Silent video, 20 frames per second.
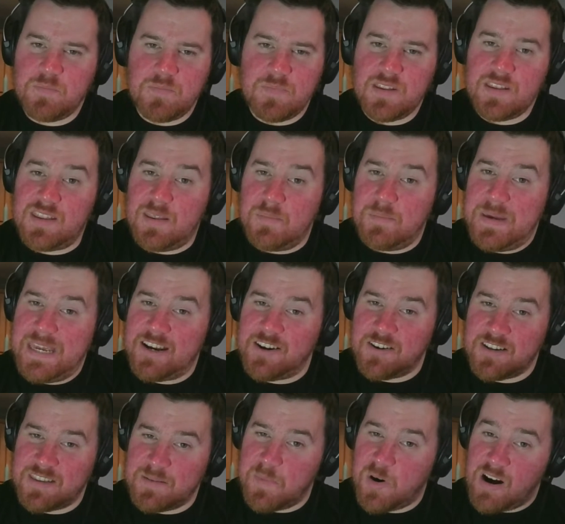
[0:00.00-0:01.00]

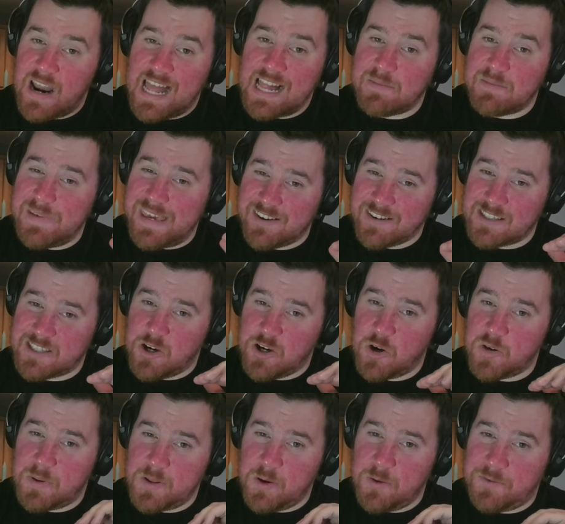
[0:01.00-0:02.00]
the morale meter is
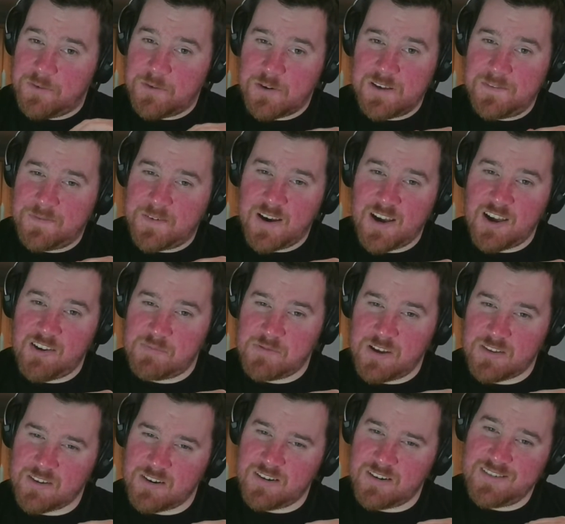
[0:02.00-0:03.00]
going below 45,
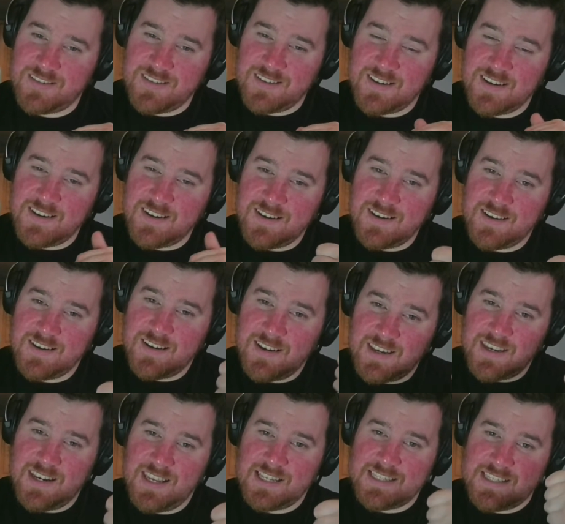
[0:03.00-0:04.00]
brother.
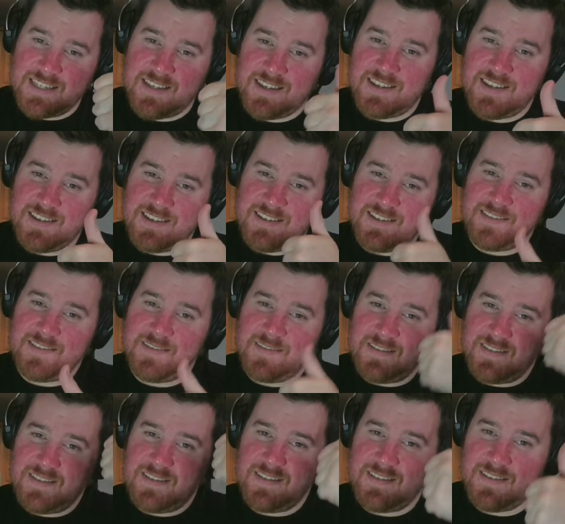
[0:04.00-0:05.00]
You need to,
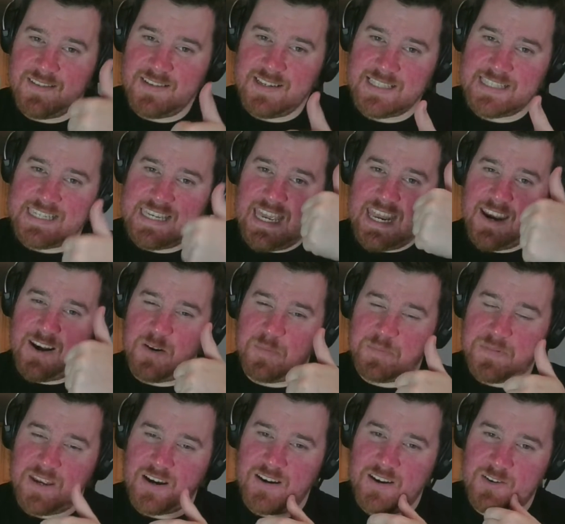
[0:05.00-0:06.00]
let's get it up
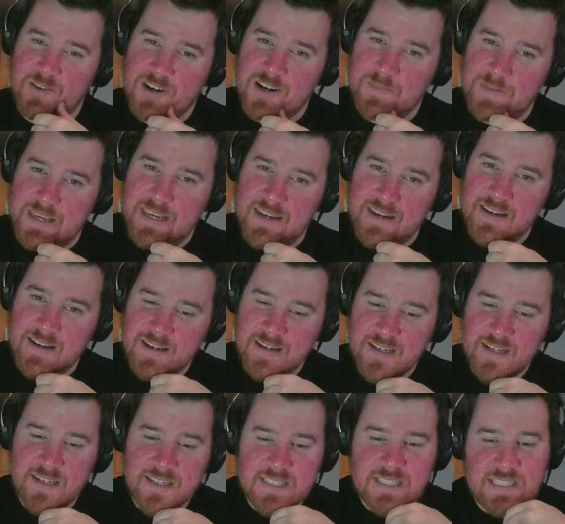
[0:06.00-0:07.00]
there. You know what I mean?
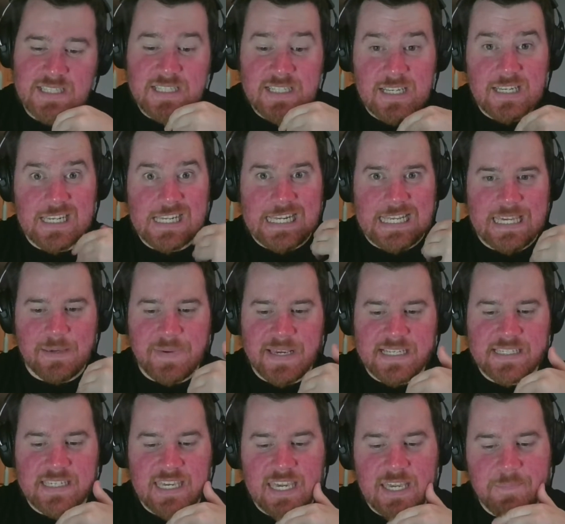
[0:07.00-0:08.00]
A little gimmick
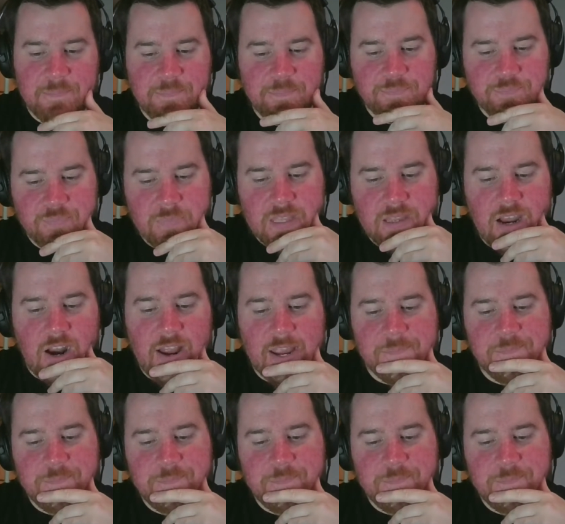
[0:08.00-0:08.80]
ski. All right.